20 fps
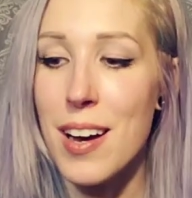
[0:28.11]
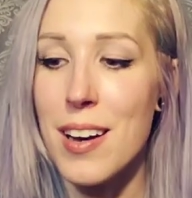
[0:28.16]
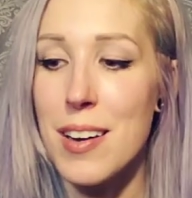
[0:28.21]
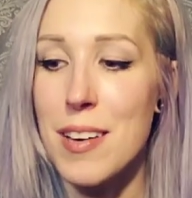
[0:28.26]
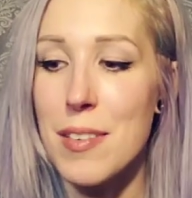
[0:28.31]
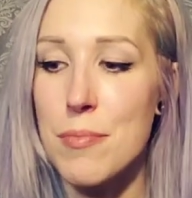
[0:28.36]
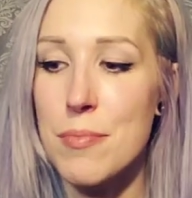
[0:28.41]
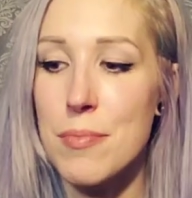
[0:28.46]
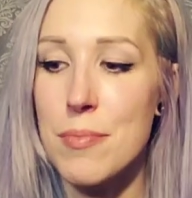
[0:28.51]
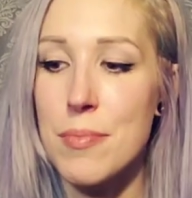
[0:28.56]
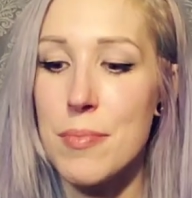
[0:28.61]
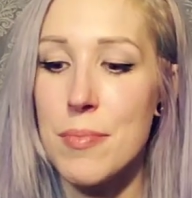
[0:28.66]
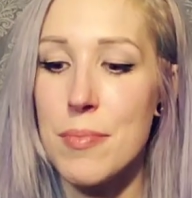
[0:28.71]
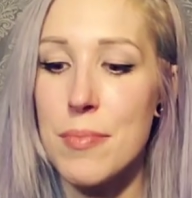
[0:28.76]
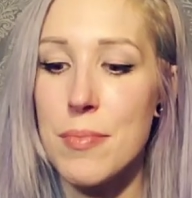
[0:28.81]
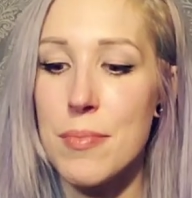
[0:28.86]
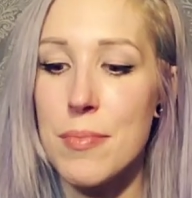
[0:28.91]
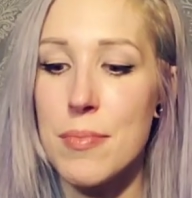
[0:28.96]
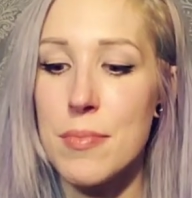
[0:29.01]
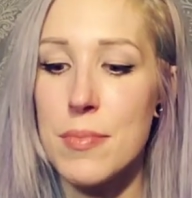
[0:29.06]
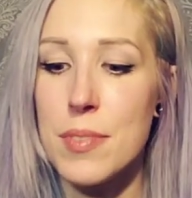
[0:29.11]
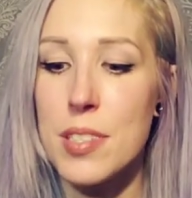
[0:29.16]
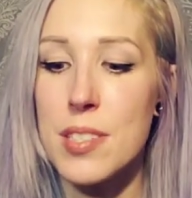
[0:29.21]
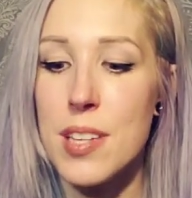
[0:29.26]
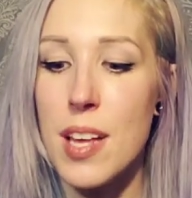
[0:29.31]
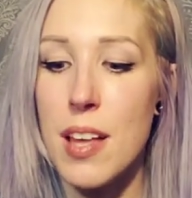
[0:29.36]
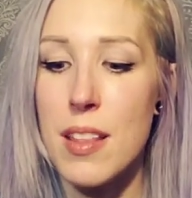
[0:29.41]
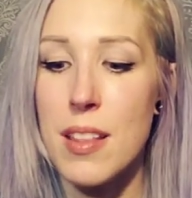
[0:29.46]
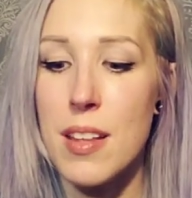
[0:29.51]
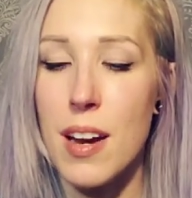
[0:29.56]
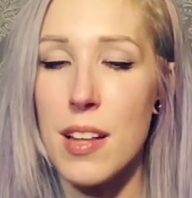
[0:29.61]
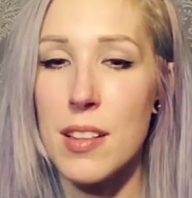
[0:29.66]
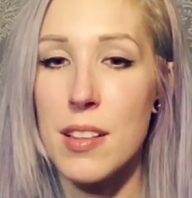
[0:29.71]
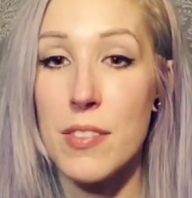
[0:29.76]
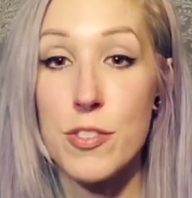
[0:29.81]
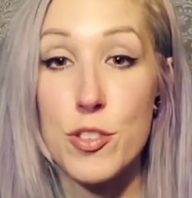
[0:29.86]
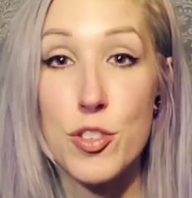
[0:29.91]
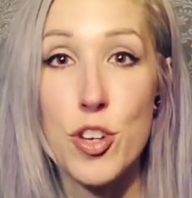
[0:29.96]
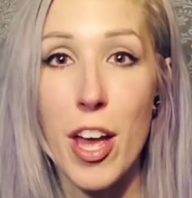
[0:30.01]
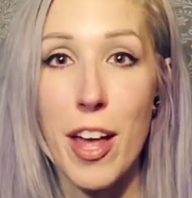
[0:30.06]
To say that
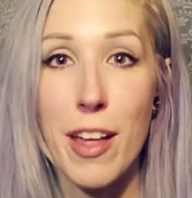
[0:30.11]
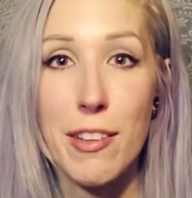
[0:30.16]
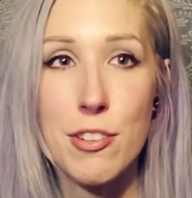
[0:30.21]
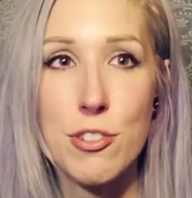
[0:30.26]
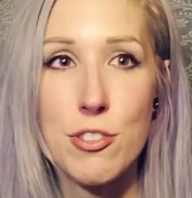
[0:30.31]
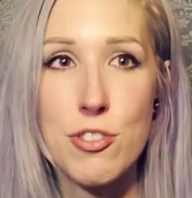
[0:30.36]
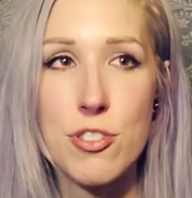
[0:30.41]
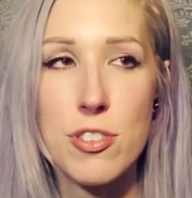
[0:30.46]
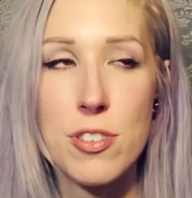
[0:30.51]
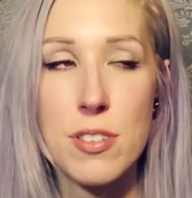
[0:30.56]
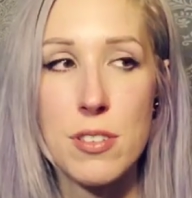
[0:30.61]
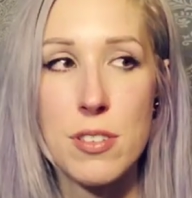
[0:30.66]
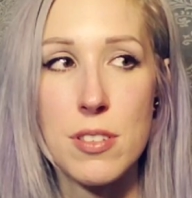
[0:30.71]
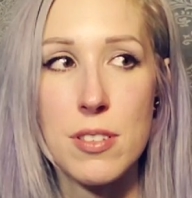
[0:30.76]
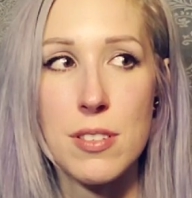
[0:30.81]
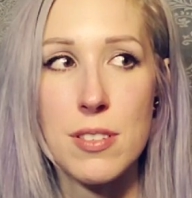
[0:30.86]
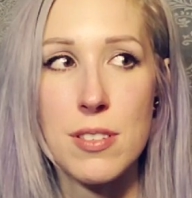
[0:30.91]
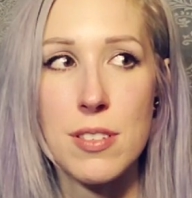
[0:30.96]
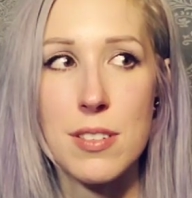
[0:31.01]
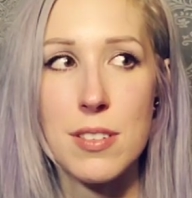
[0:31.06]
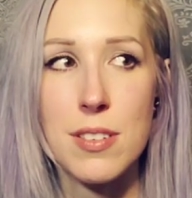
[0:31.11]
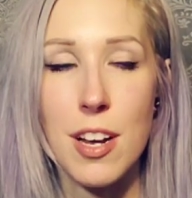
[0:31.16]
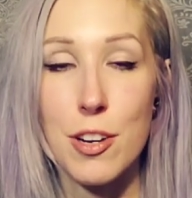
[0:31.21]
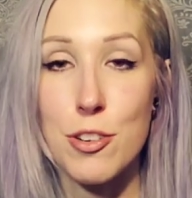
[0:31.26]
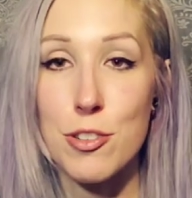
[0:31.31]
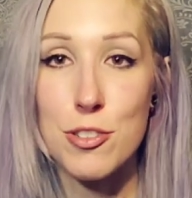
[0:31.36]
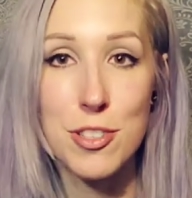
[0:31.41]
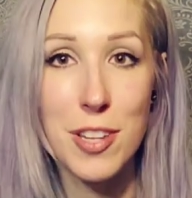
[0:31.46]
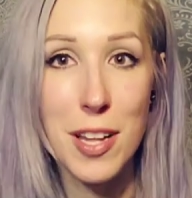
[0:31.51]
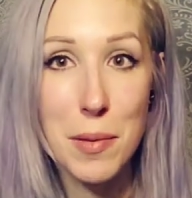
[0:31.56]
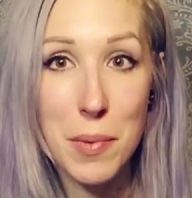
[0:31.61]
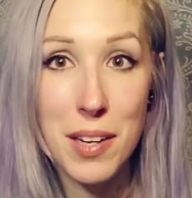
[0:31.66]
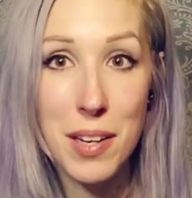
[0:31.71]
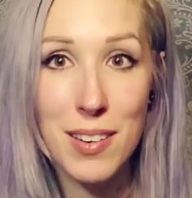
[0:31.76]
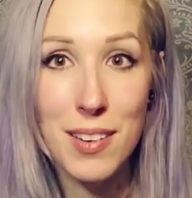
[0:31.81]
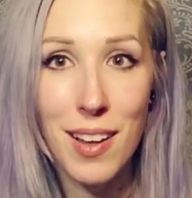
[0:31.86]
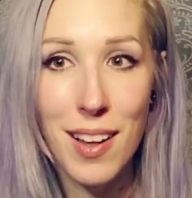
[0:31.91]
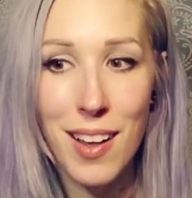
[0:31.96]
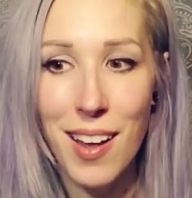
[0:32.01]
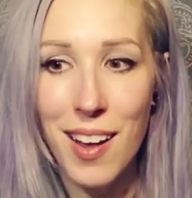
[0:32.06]
I love a challenge is an
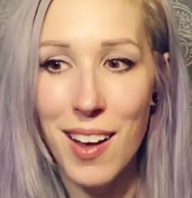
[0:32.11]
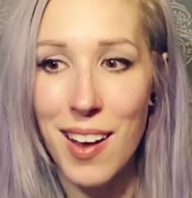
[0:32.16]
understatement.